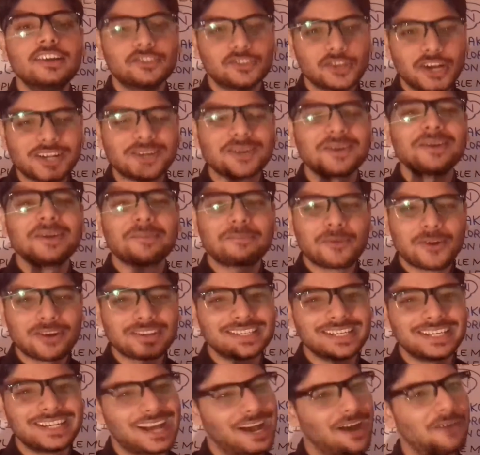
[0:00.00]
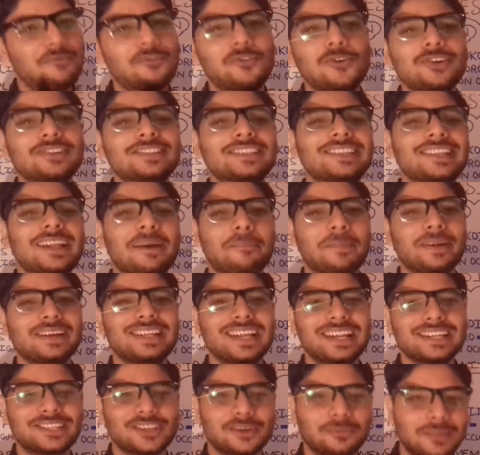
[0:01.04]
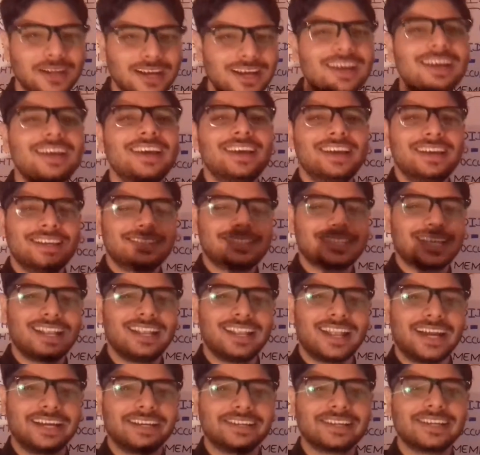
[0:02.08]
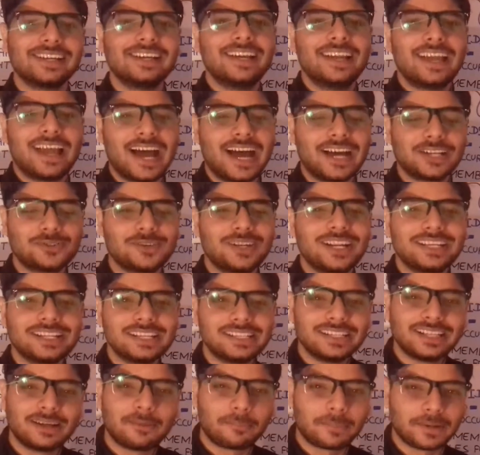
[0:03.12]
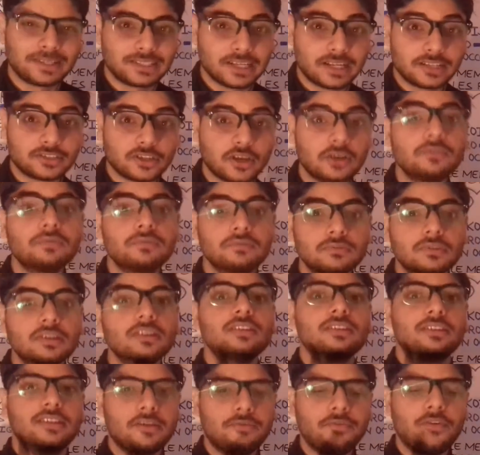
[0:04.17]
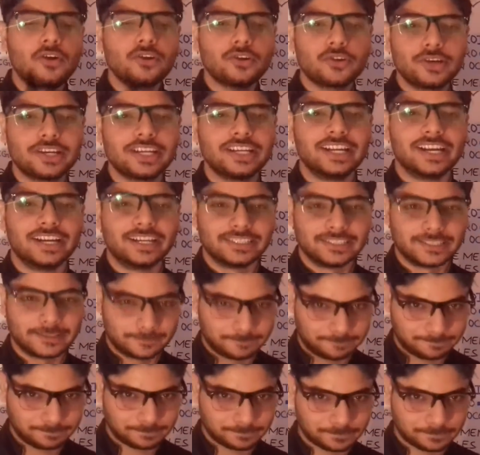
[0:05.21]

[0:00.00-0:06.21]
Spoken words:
So it will be proceed of course in the presence of the sunlight as well as in the presence of the photon energy.